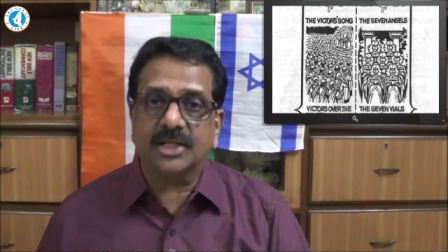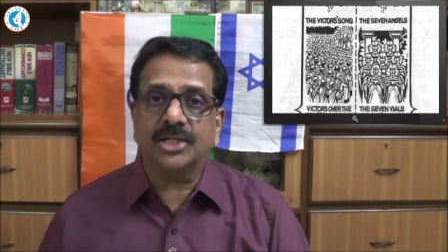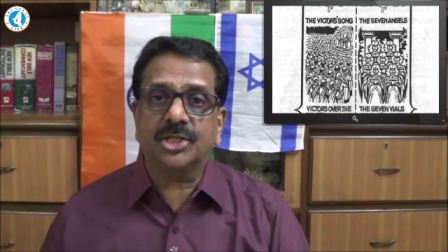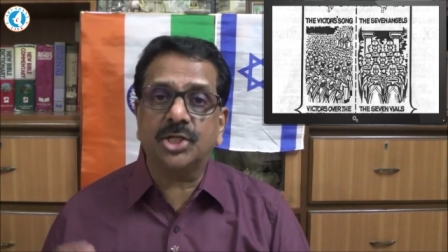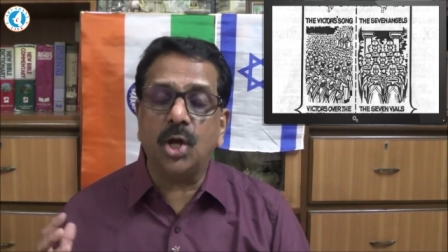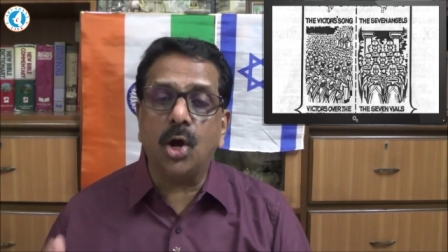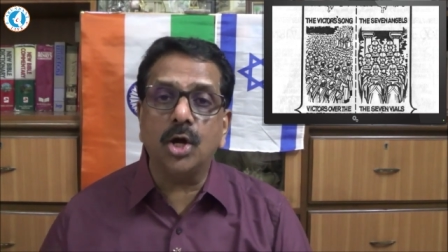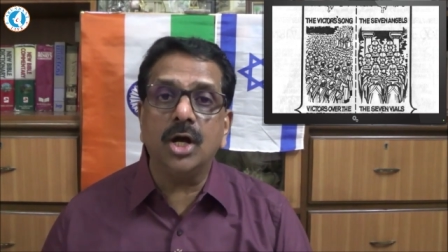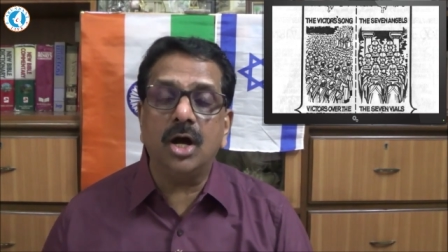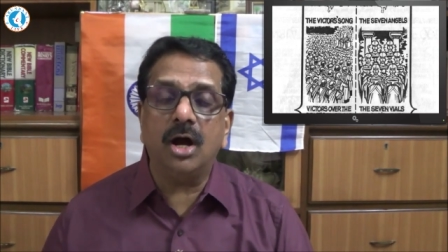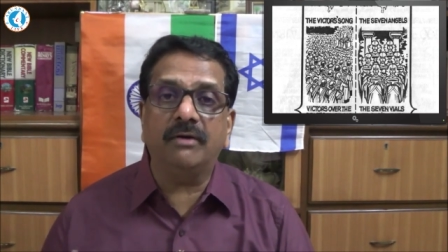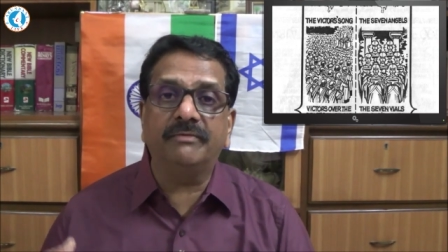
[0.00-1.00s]
a
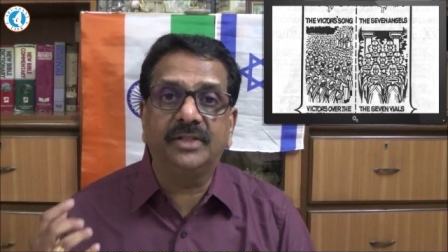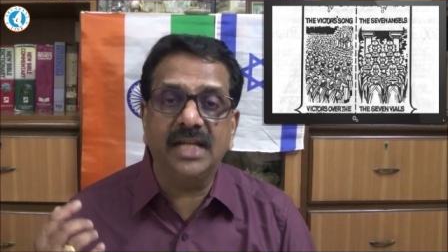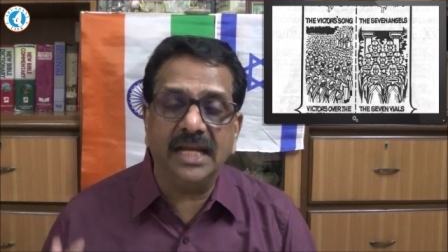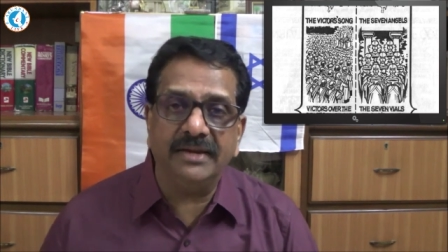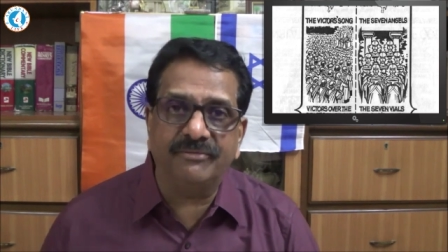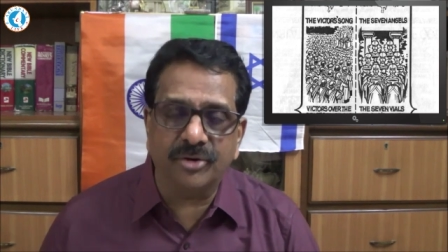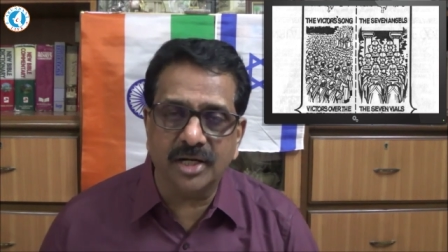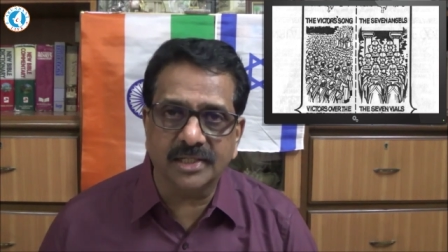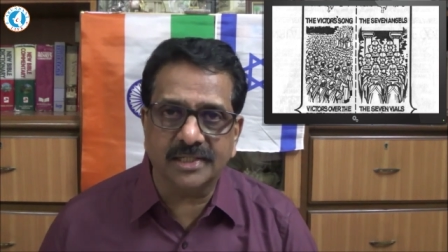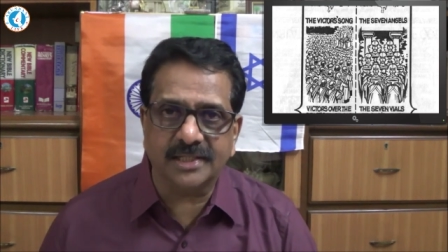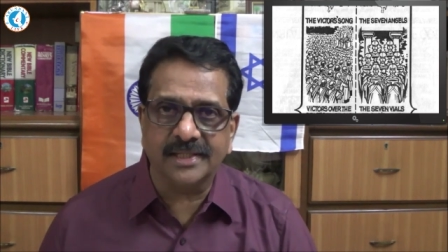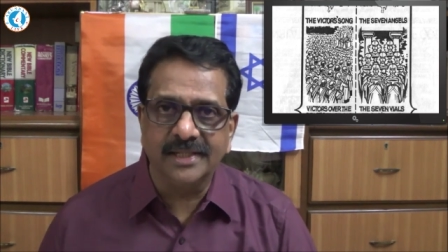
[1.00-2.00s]
song of
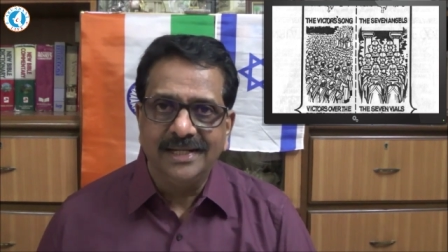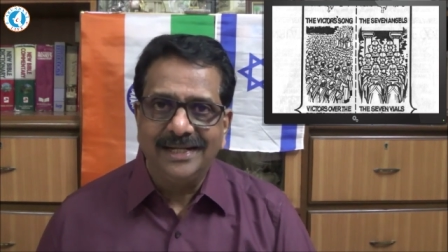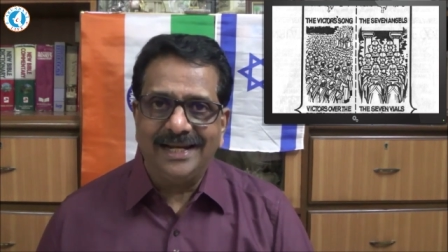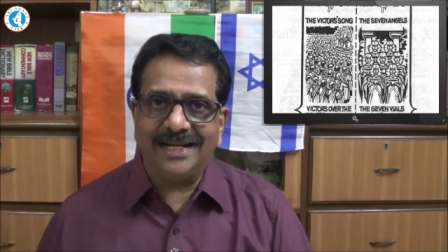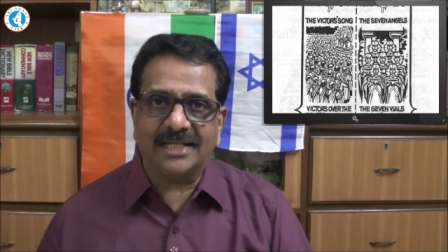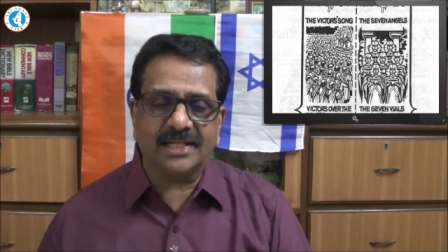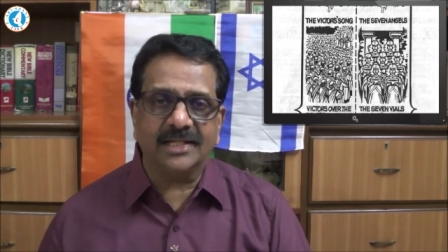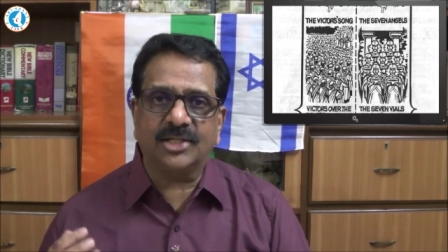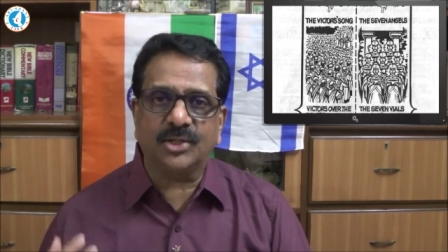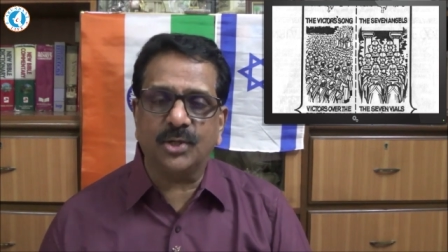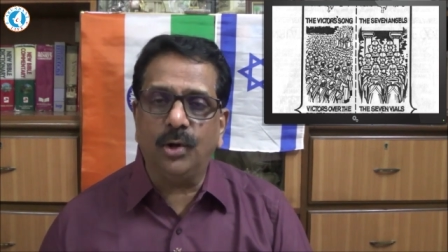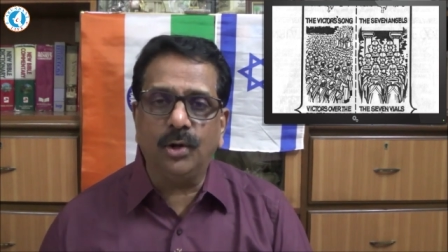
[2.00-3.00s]
deliverance. It's a
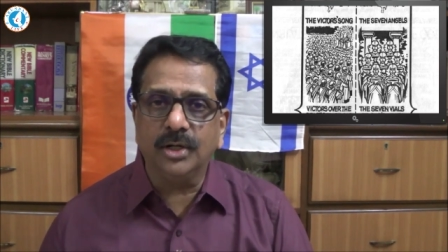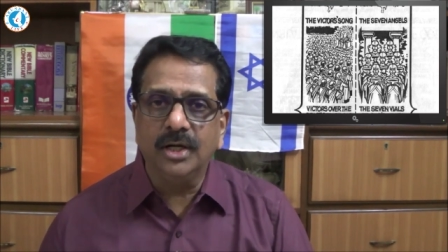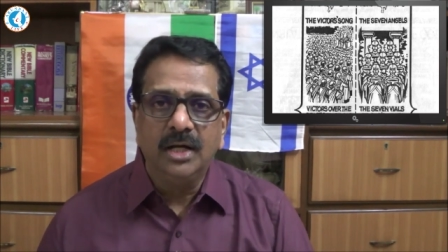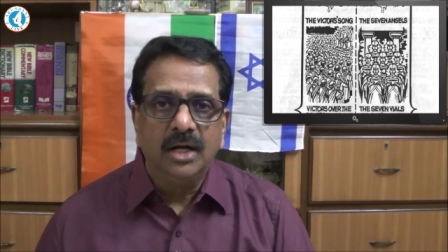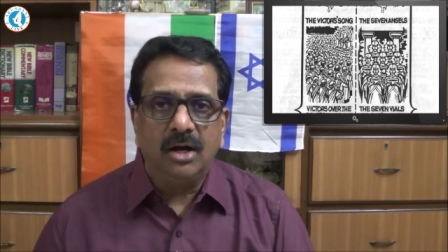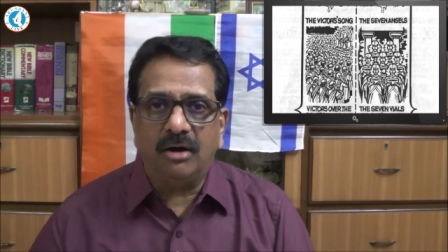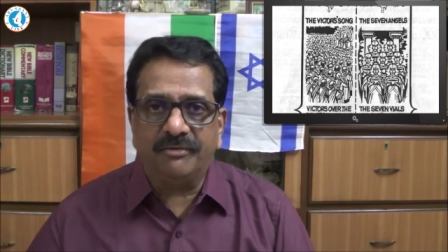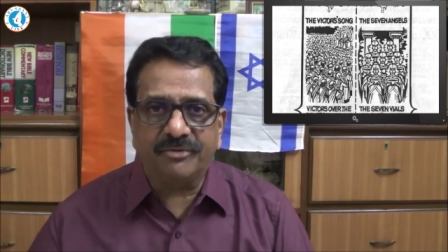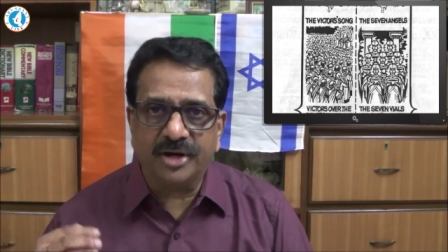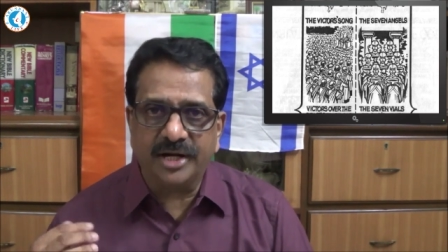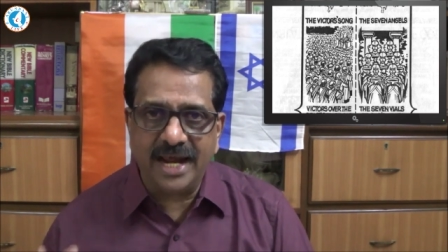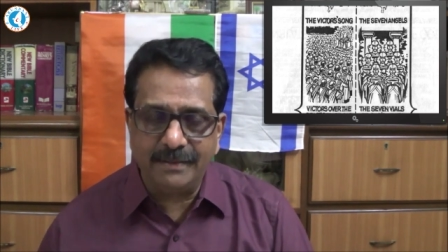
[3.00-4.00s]
song of
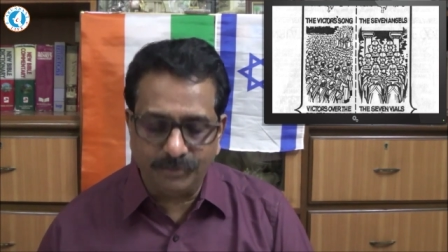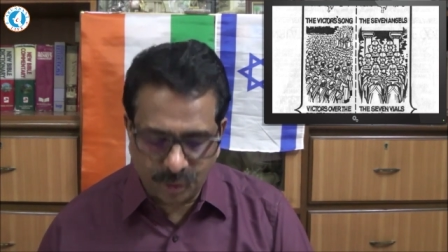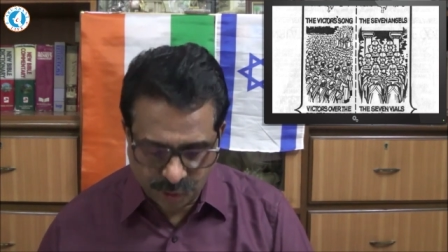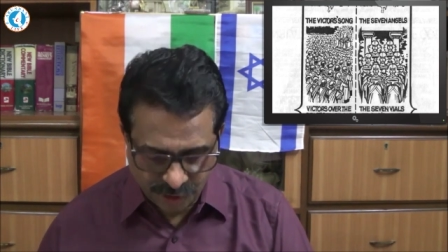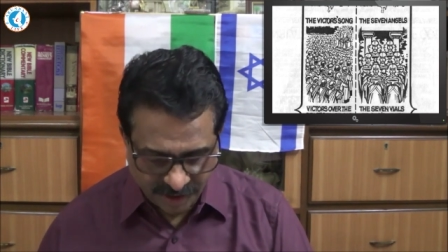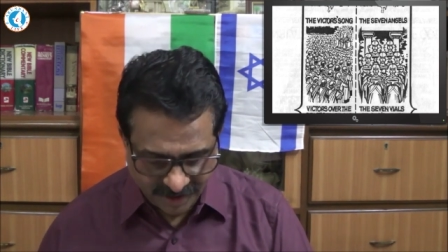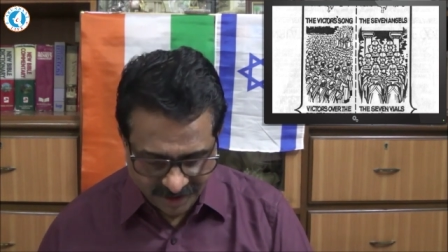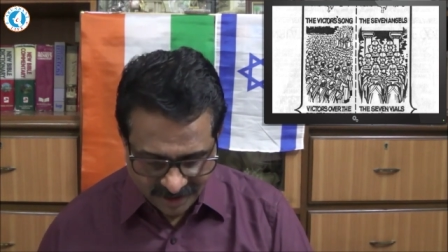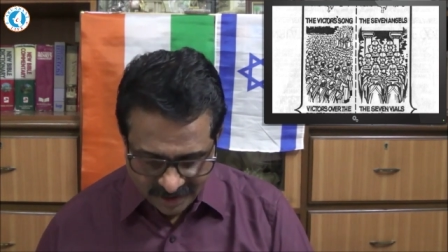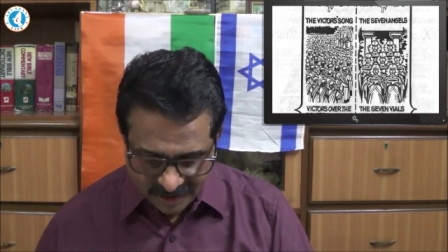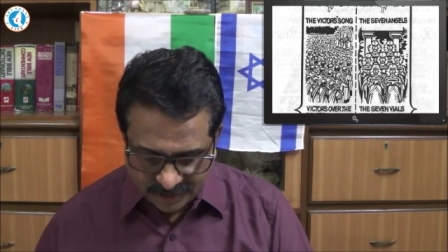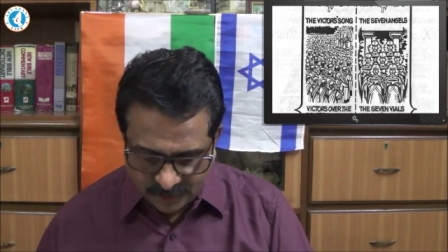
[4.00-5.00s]
redemption.
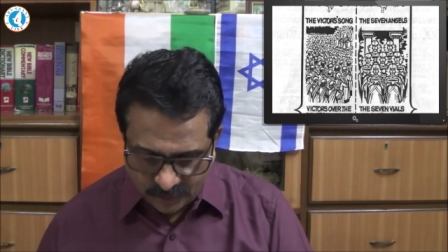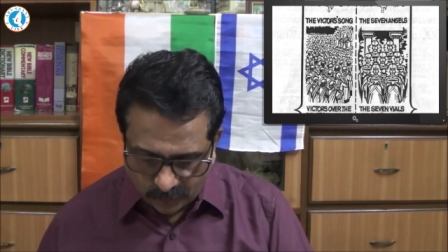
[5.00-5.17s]
So